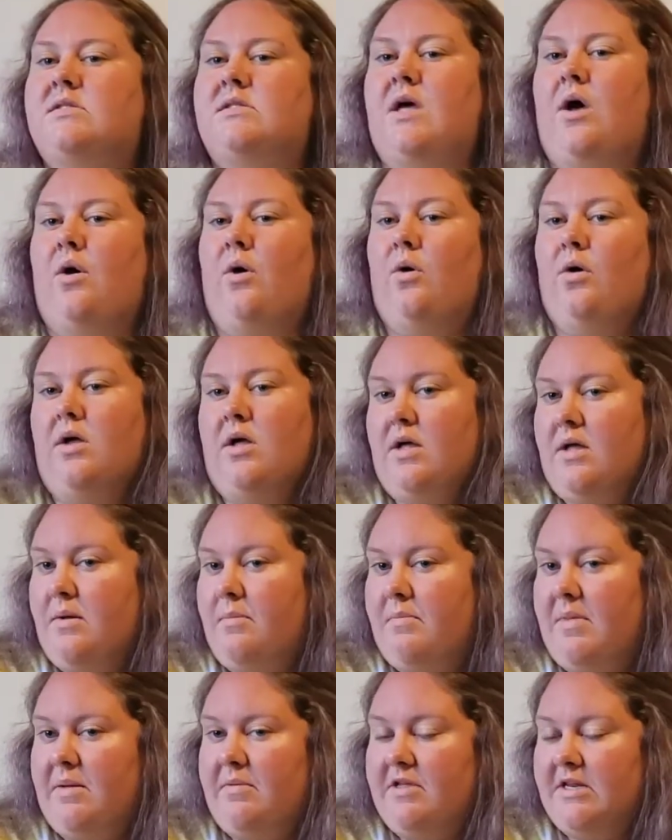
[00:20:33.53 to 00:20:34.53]
So
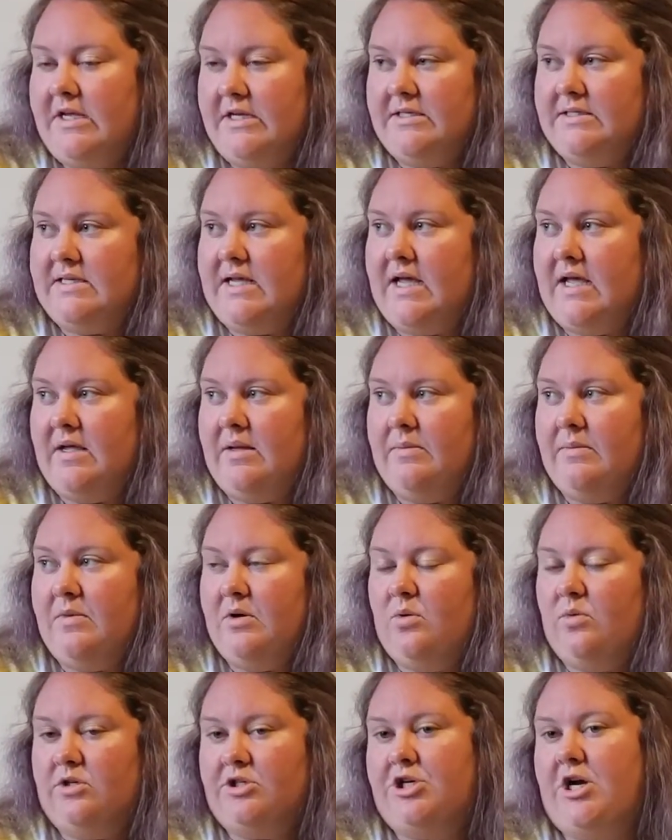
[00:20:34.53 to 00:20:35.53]
maybe next time
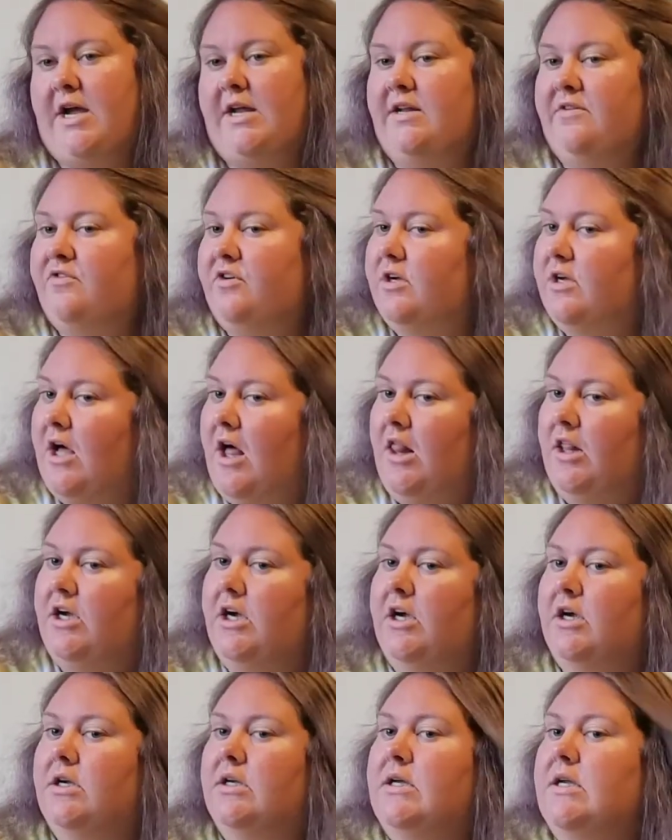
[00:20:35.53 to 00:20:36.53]
we'll try a different
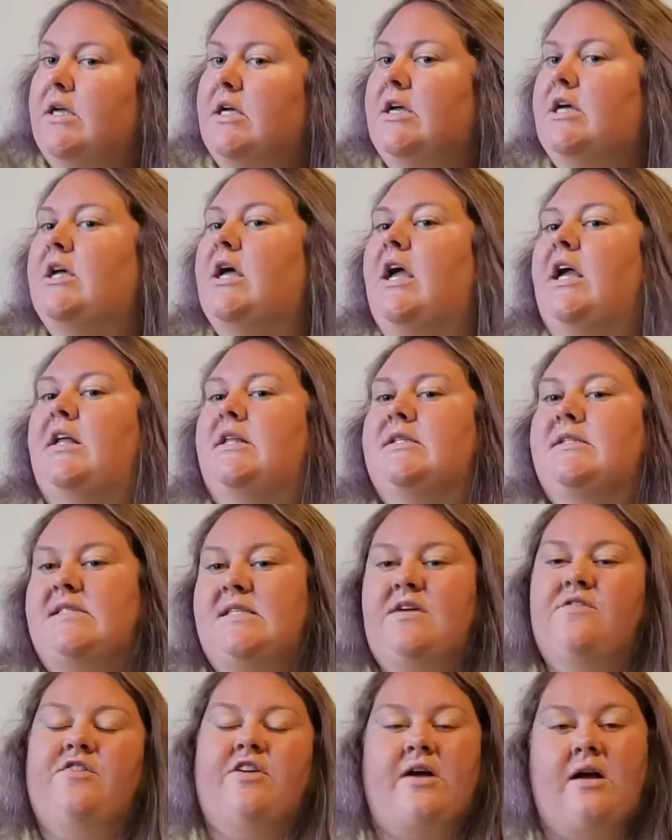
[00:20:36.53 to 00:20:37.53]
color and
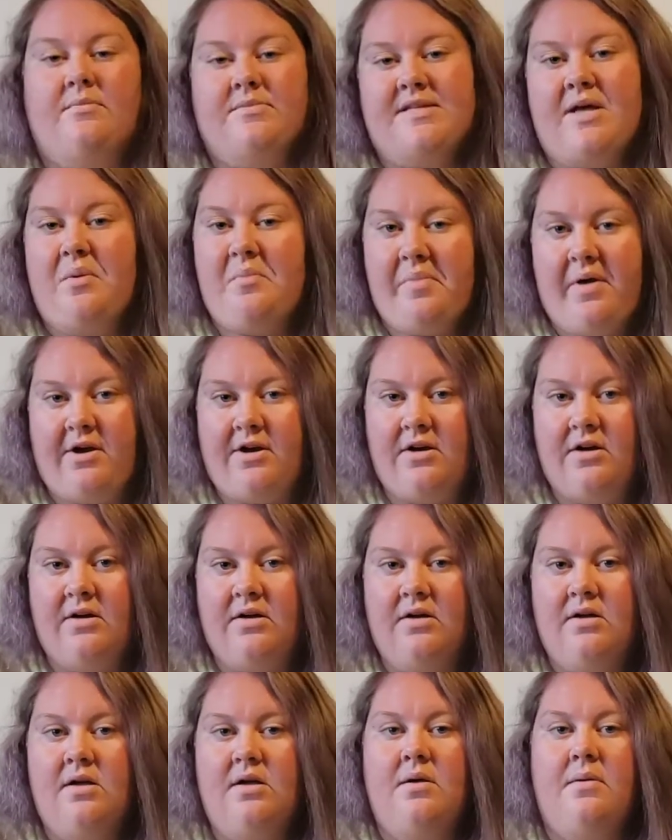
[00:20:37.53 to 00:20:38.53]
see if it comes out better.
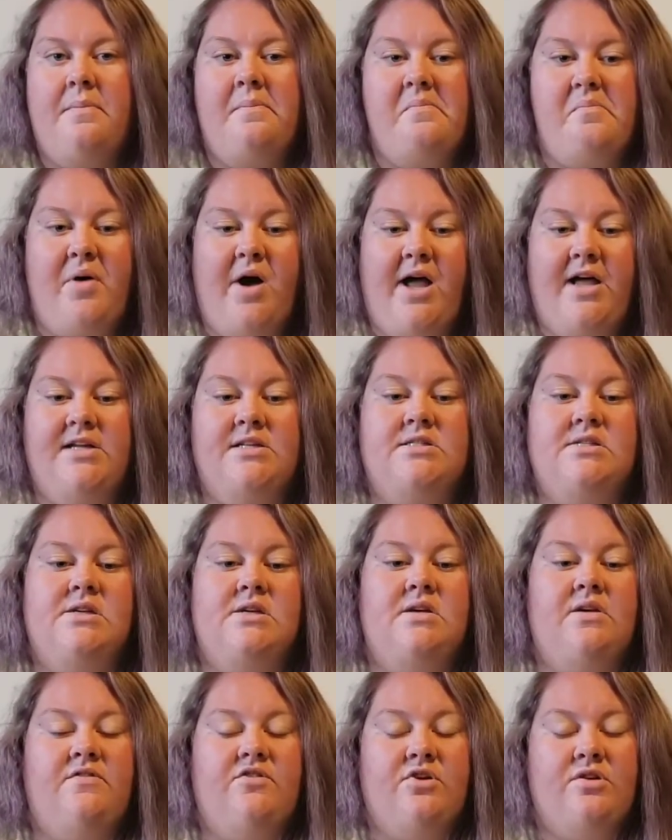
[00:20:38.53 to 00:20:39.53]
But
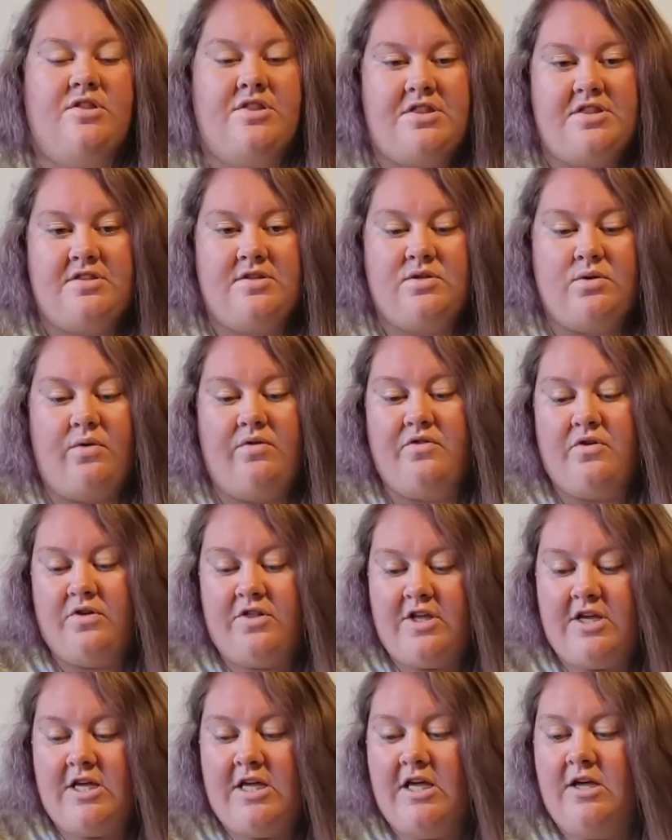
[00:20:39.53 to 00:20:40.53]
if you're
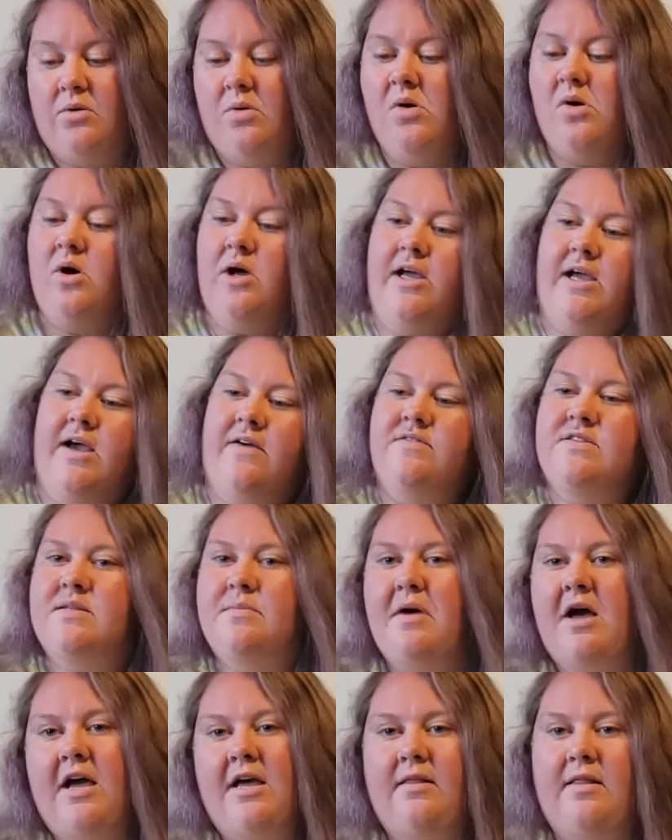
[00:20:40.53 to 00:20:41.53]
thinking, oh, I have some
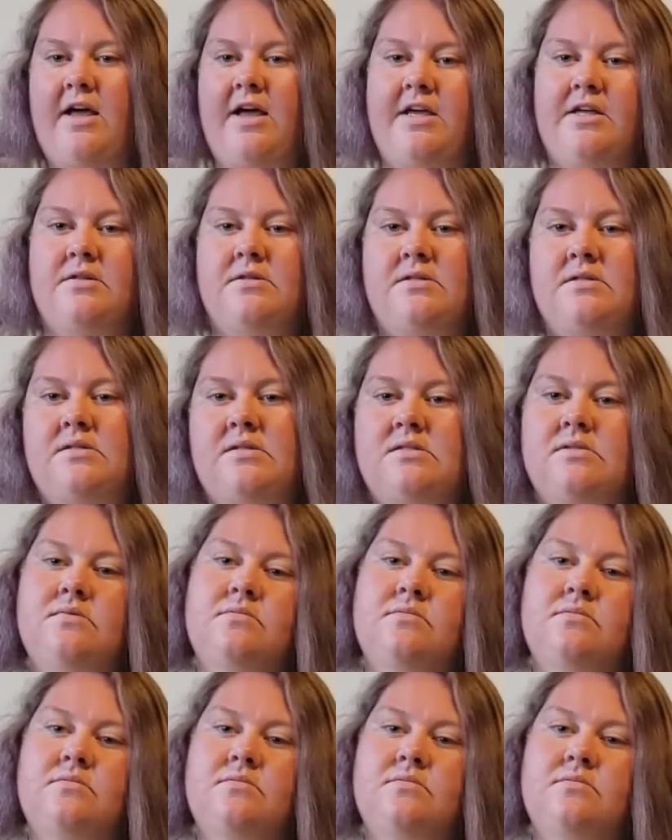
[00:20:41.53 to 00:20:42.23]
highlights,